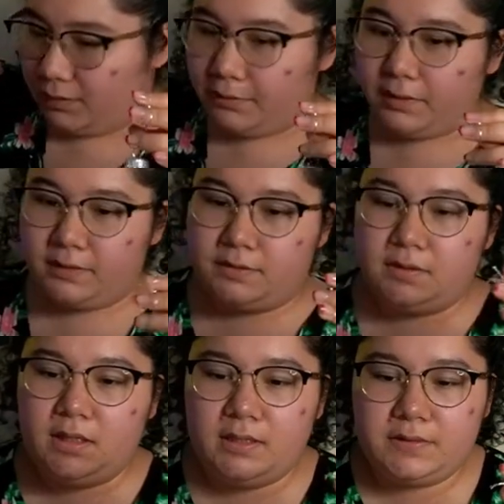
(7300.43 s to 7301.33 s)
Okay, so
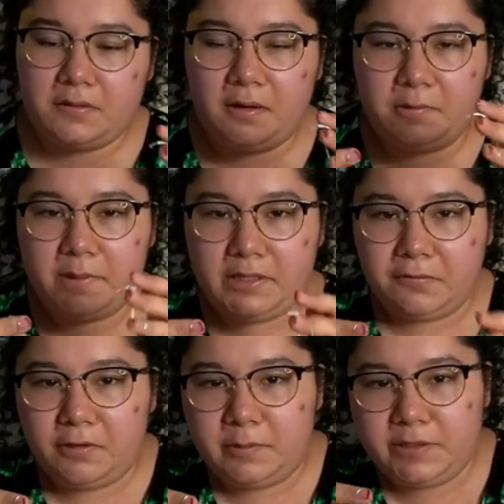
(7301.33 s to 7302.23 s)
these are my
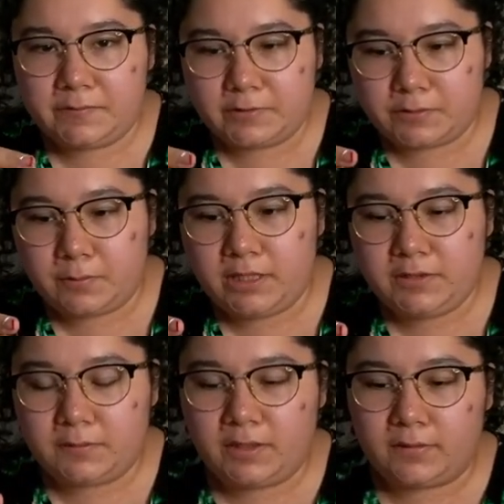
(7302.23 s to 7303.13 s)
ornaments for
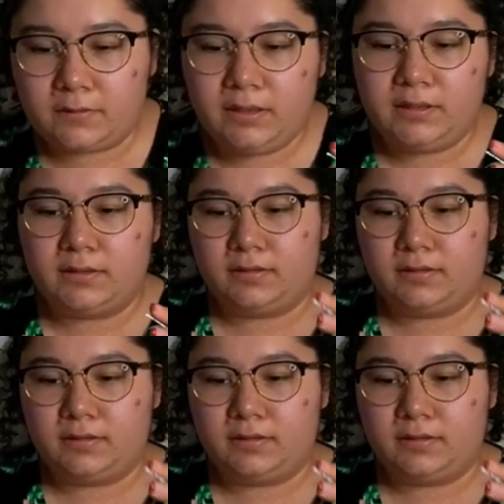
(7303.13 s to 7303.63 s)
2023.